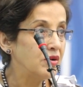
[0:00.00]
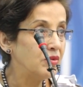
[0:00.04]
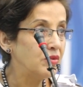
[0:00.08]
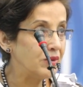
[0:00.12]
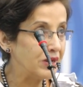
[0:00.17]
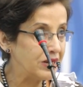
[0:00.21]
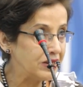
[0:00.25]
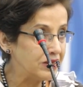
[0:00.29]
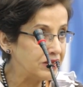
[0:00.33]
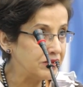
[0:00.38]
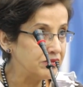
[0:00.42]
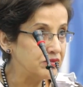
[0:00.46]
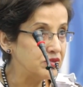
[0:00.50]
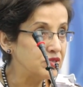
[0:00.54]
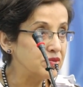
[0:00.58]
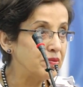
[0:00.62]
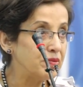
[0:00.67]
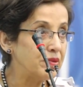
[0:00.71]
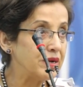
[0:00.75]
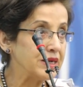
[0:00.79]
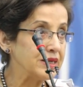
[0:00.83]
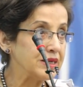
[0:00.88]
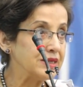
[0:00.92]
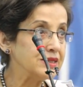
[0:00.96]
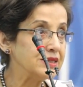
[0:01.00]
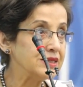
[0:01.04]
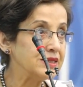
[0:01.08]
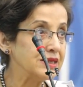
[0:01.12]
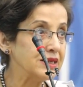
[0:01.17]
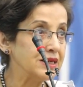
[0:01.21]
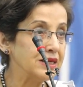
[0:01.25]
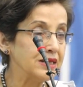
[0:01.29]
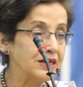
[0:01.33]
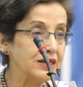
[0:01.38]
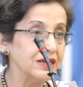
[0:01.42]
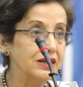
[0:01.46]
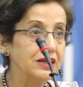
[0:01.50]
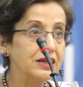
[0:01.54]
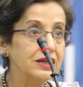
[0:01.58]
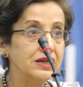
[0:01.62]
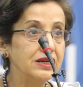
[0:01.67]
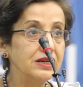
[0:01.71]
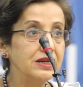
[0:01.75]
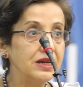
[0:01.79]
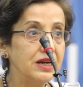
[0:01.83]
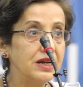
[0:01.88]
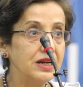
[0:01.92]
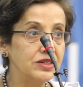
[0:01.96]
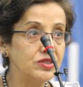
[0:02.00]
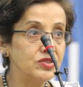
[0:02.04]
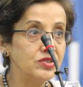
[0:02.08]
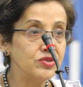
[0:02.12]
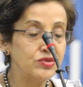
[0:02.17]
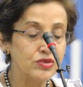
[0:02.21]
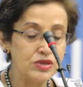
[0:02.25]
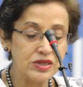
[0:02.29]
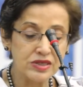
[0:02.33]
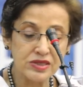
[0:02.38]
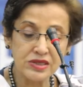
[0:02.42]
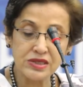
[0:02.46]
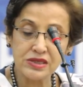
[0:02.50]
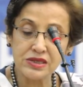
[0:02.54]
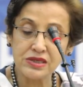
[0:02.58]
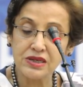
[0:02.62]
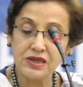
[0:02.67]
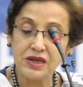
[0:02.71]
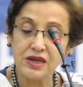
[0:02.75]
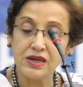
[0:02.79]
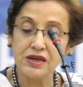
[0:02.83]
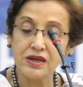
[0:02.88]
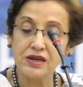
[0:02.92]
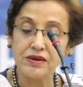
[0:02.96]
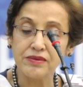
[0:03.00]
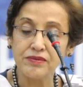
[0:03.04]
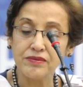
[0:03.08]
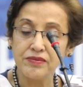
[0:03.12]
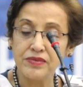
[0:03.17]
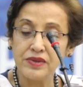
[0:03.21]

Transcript: welcome to Pakistan and to this uh,